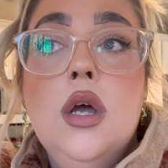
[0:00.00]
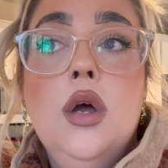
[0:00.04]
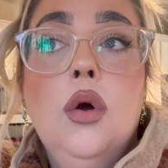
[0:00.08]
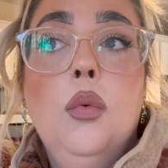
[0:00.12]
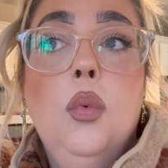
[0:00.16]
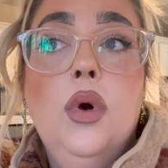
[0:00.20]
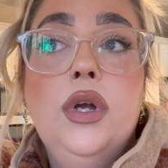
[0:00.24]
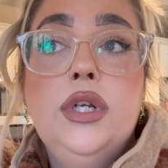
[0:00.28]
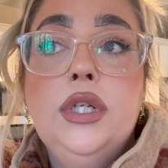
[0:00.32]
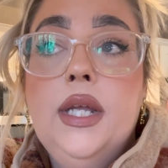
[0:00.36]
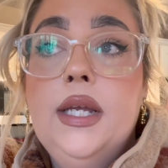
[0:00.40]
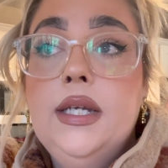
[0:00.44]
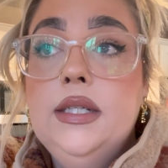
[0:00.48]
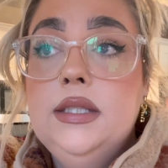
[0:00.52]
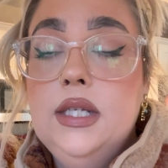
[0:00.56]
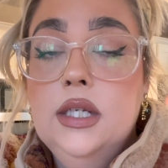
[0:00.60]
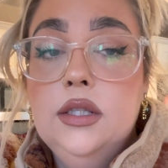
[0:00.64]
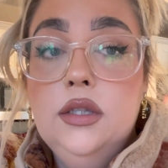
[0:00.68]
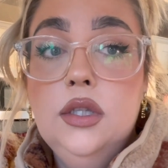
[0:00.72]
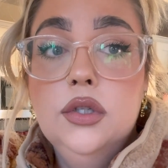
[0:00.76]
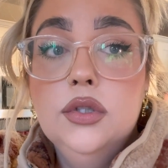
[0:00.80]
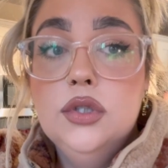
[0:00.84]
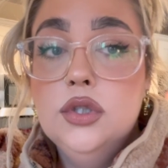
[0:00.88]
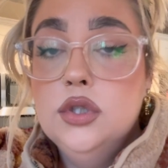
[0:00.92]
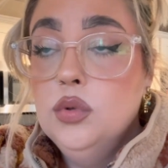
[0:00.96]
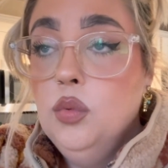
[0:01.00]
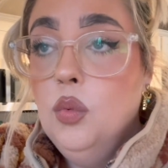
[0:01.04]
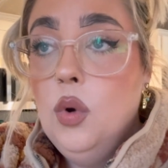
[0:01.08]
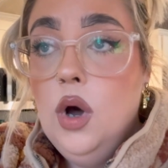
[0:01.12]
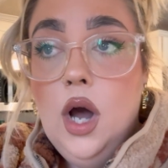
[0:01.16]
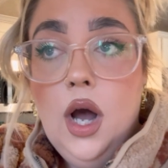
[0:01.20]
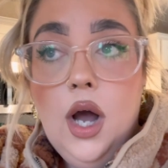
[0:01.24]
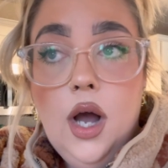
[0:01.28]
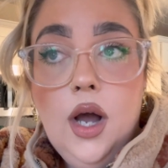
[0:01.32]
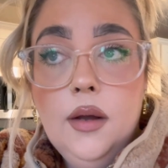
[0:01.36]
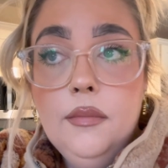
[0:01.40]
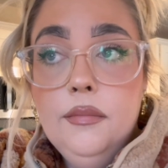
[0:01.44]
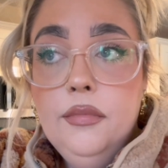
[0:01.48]
When they did the
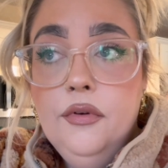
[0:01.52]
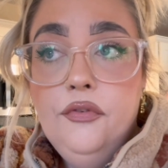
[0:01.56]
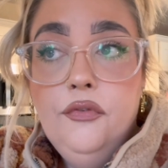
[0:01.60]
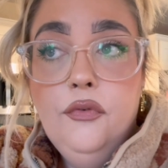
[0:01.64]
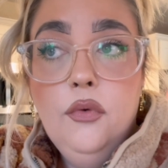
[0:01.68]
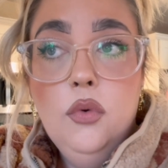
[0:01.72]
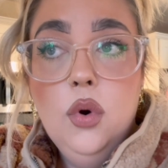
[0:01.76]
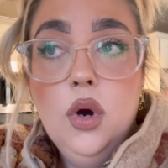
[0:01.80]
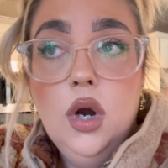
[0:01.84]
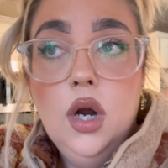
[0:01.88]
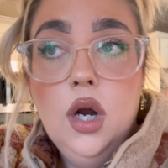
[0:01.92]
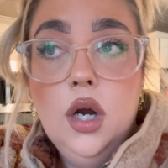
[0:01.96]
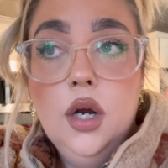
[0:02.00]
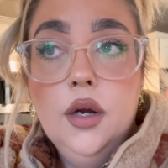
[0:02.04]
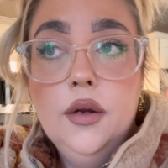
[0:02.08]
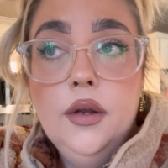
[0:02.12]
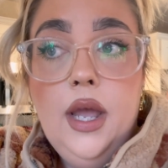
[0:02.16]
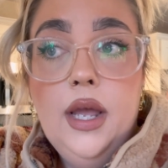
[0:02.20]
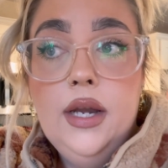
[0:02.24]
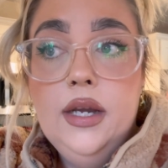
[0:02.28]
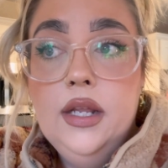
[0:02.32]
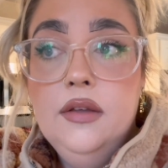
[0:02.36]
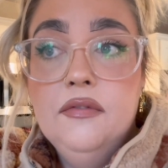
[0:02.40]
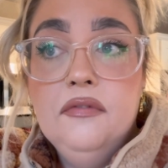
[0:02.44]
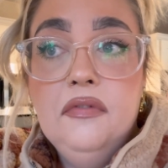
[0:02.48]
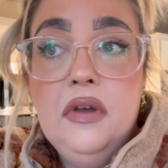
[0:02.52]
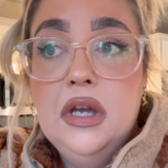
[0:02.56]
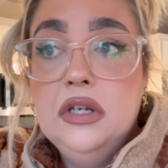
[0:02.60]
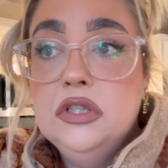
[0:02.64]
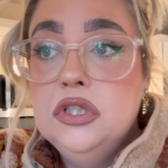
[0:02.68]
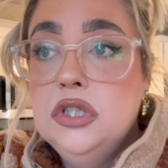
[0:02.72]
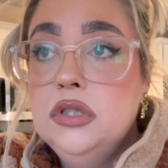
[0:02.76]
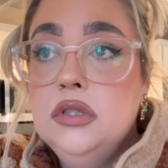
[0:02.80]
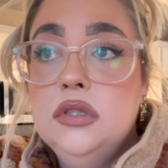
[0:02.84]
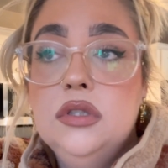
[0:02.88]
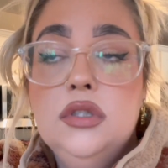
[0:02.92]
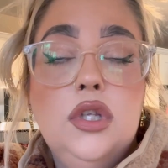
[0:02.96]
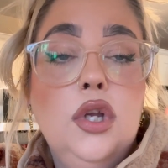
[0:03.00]
swab for any
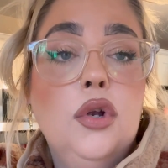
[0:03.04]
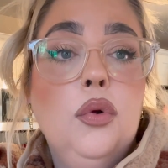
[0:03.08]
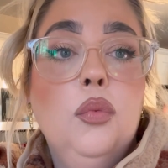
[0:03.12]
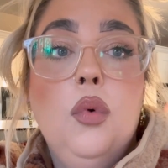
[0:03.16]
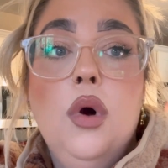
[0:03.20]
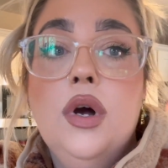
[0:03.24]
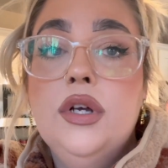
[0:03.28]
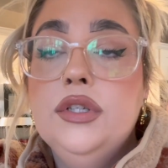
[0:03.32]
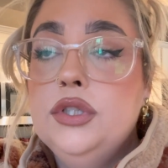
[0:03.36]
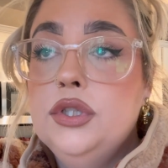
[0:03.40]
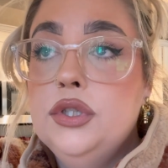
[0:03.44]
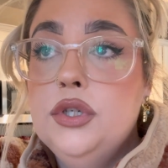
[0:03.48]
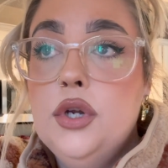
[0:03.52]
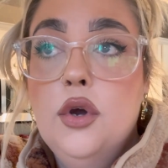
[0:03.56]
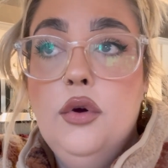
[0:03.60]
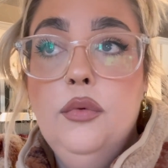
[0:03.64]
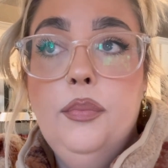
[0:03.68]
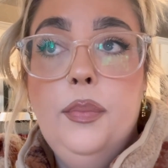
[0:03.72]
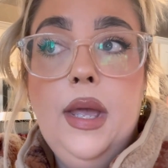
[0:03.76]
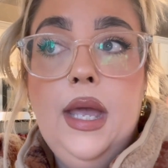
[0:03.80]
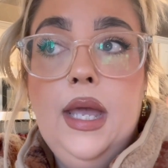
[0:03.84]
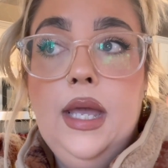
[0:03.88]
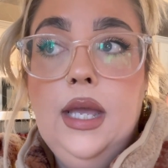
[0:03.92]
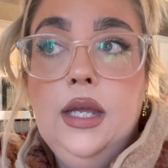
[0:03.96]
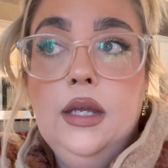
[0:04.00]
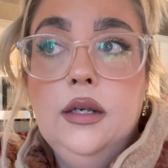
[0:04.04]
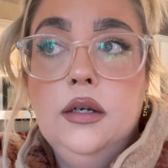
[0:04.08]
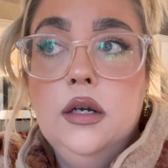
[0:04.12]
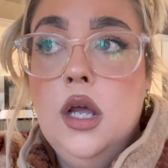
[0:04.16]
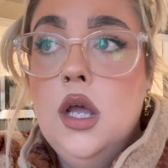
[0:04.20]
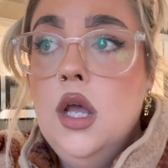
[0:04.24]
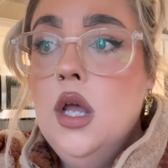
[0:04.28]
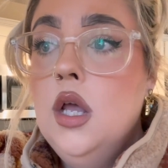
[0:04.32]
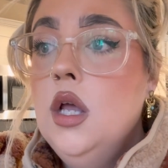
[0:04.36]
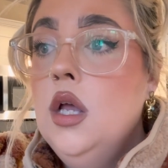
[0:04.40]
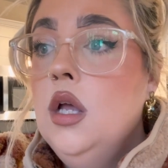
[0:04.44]
infections, there was no pain.